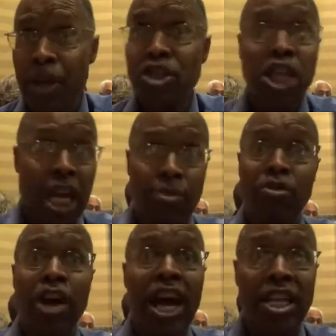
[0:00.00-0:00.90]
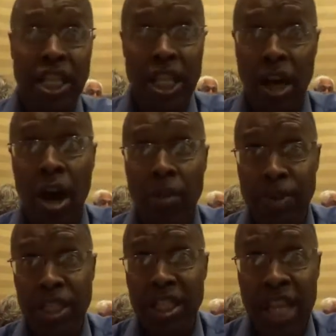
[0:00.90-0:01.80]
punch came around and it caught
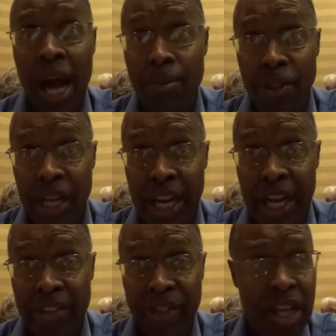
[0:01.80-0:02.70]
me in the top of the head.